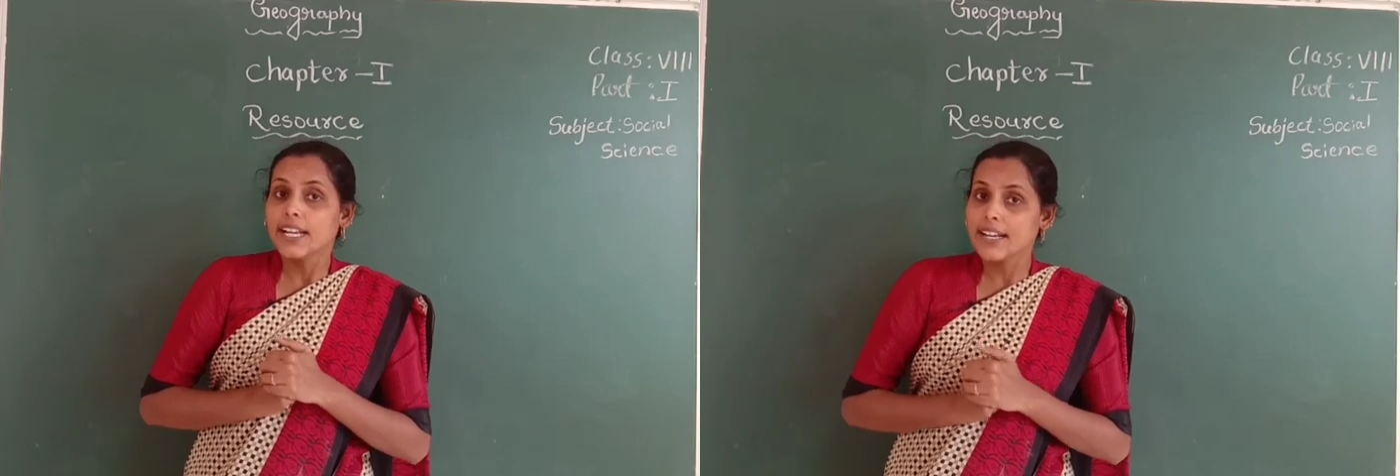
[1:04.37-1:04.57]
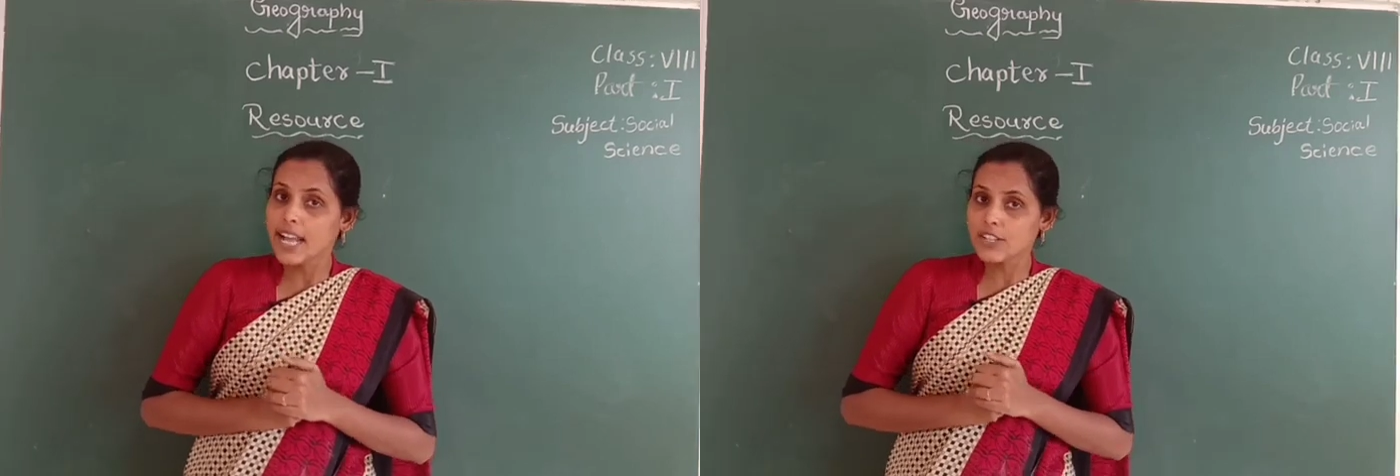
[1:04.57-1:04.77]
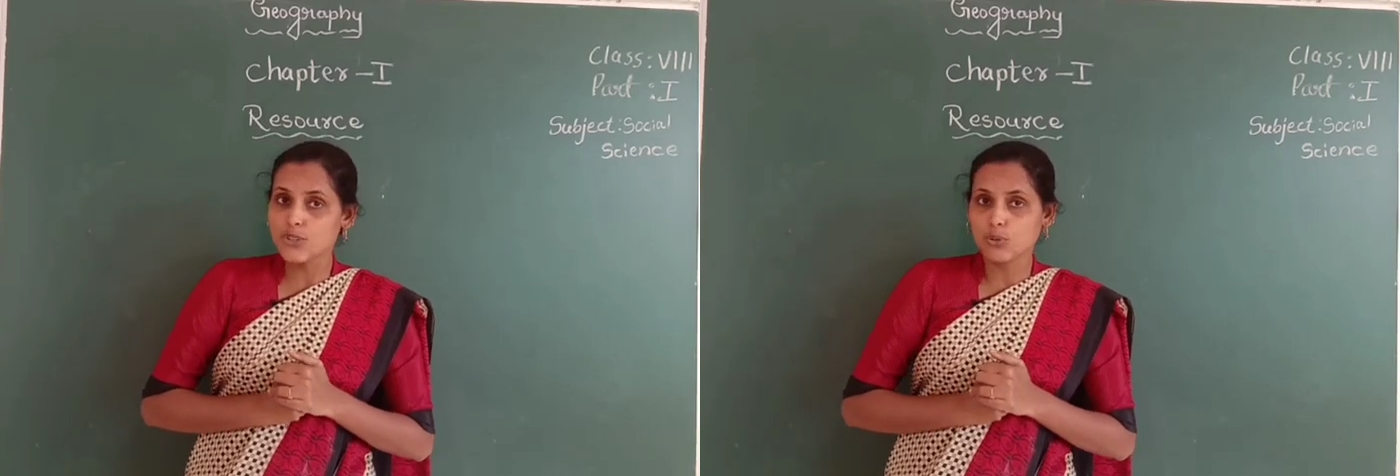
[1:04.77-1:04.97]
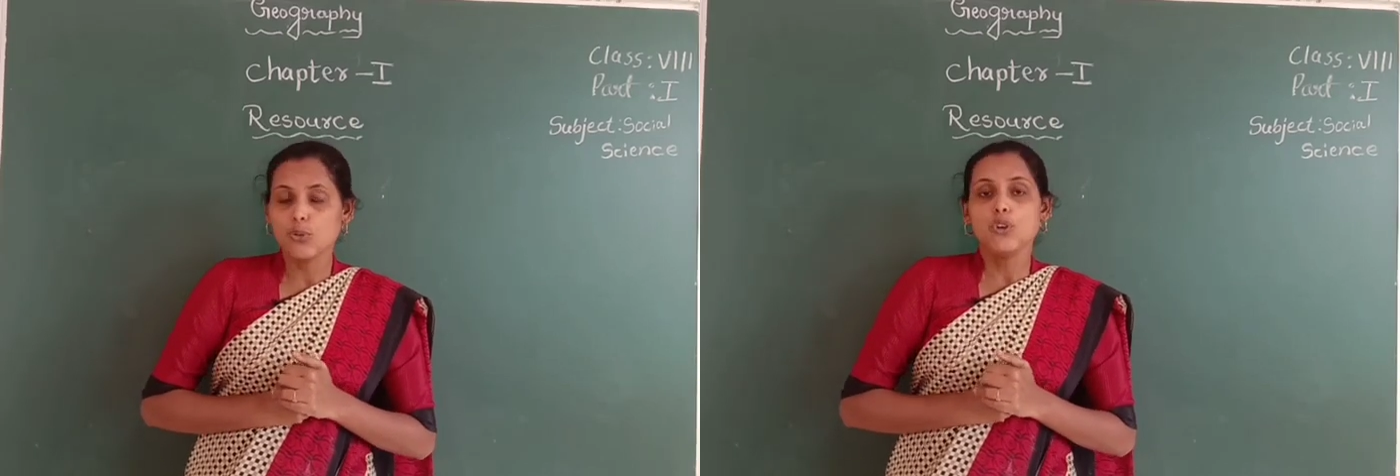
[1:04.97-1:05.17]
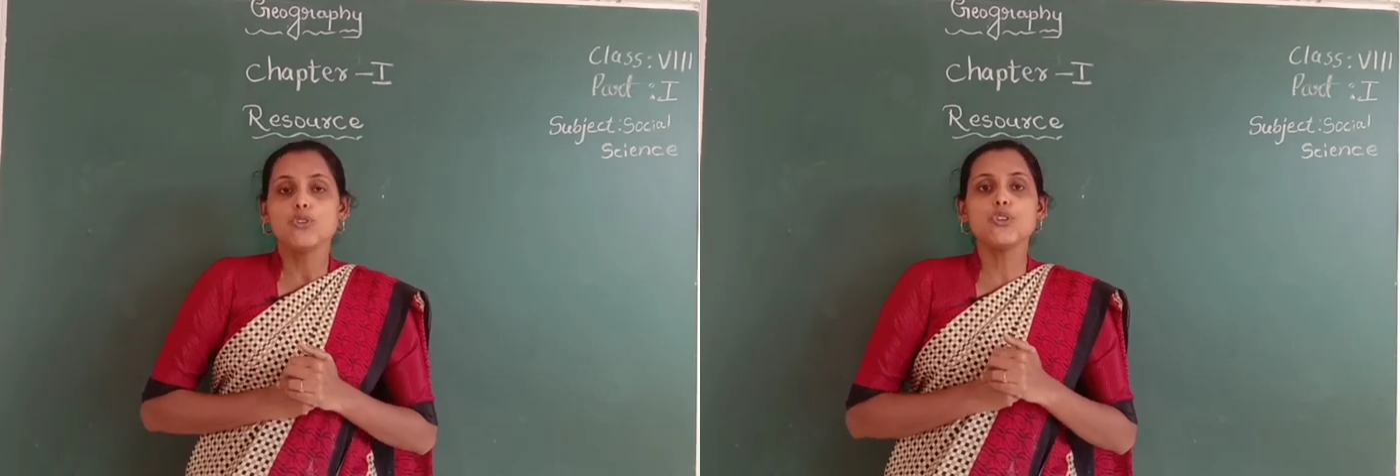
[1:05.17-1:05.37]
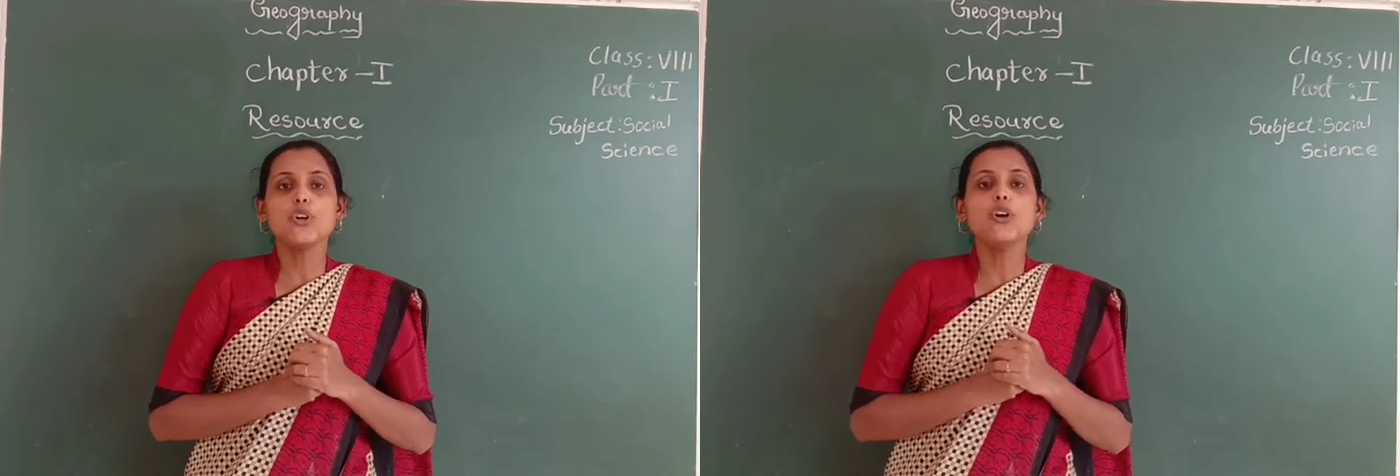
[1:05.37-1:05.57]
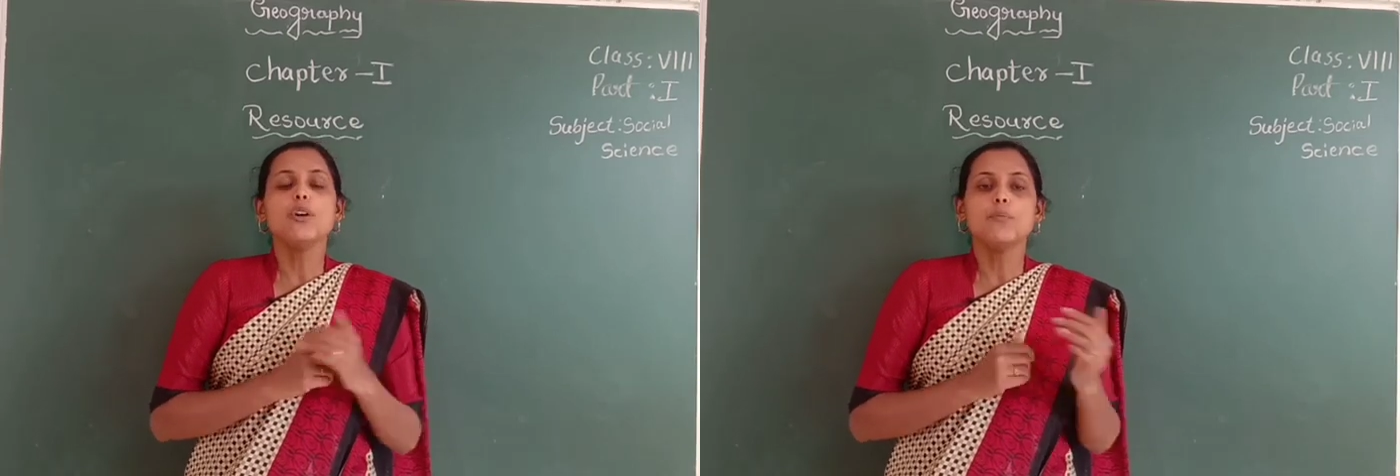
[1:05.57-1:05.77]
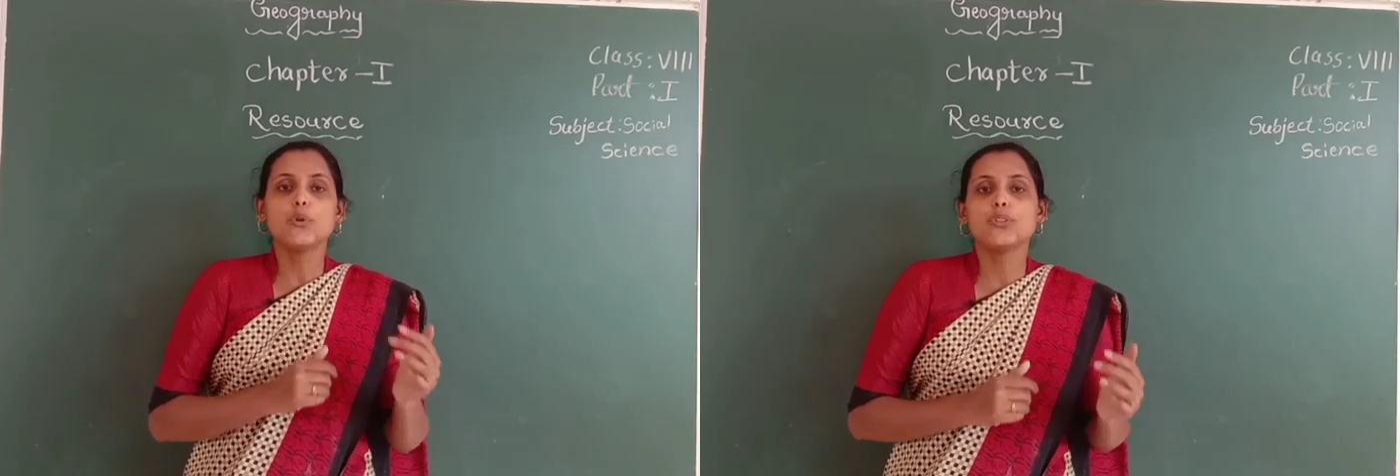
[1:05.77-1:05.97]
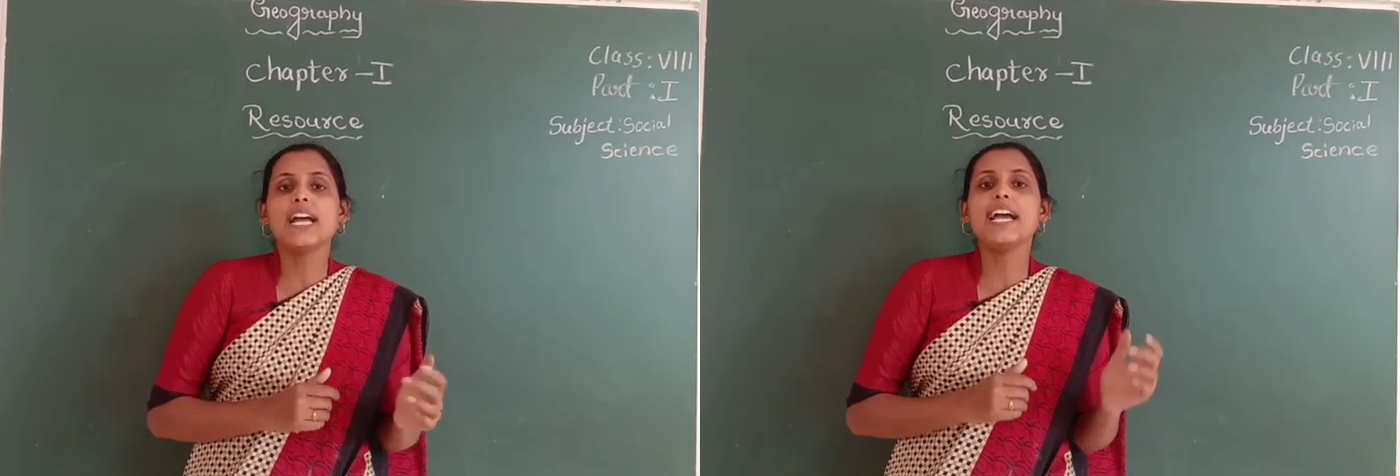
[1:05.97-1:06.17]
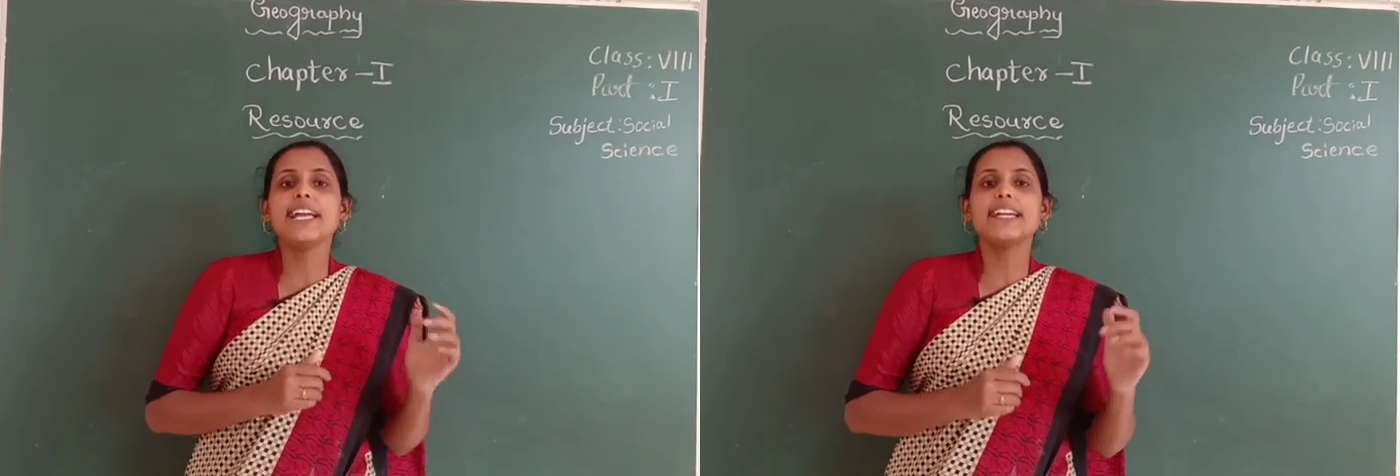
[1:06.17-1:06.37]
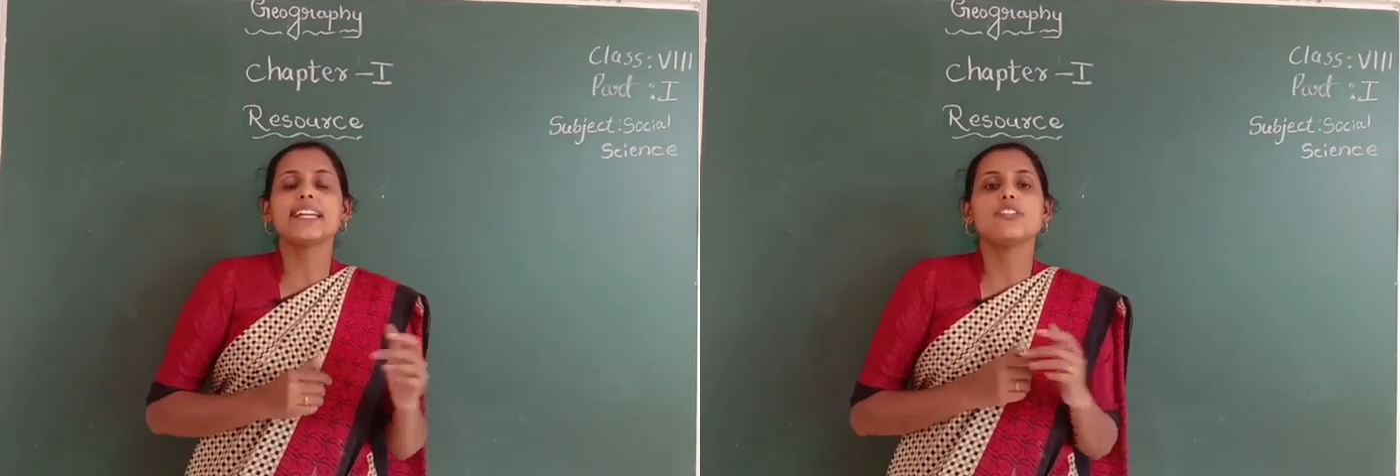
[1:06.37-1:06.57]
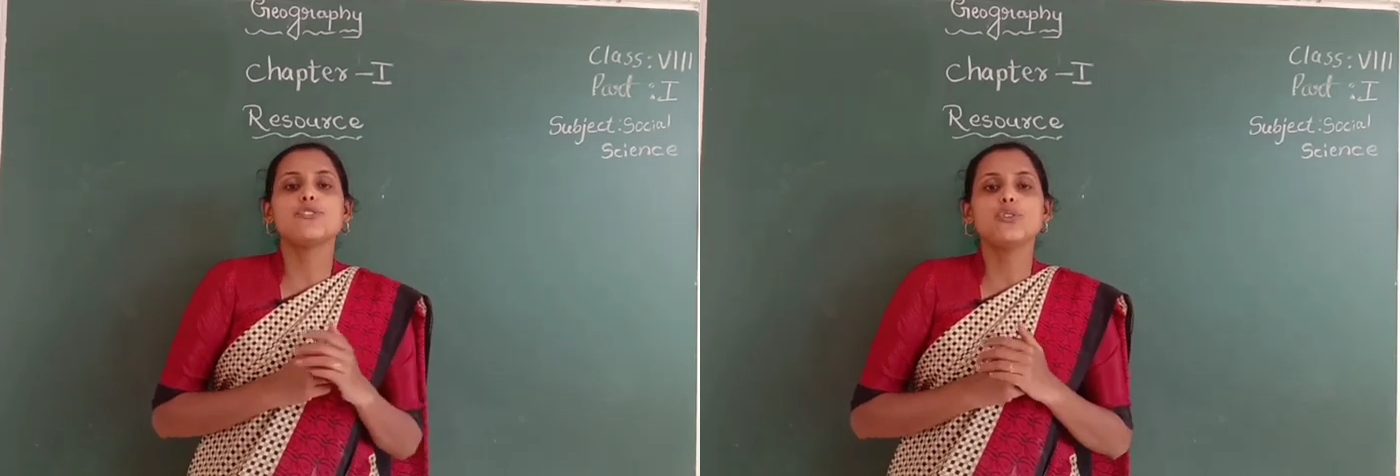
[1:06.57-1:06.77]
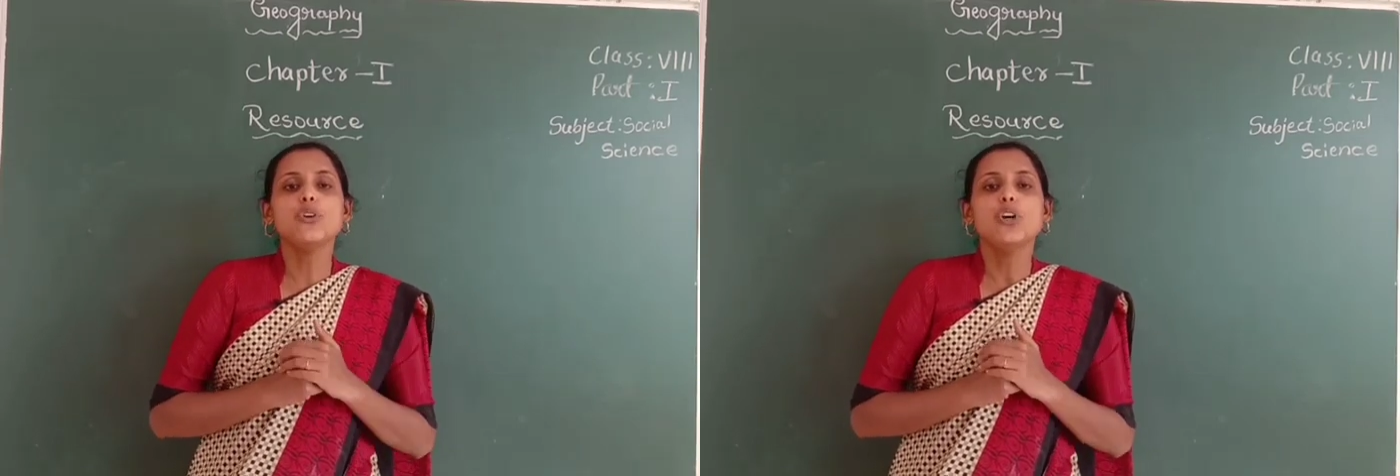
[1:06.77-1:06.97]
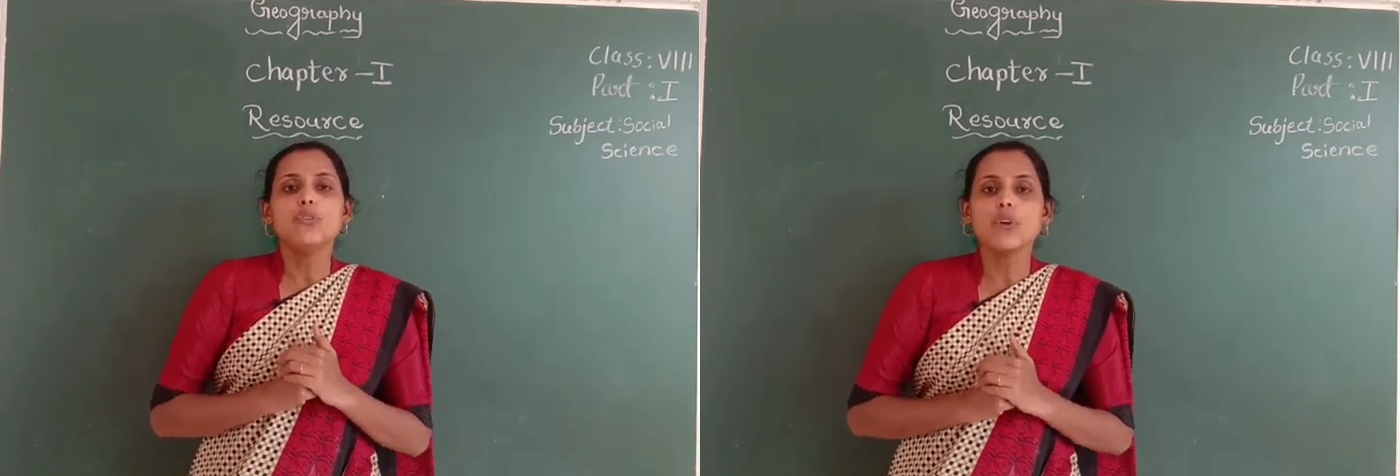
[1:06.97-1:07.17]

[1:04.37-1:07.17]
Raju. So Mona and Raju,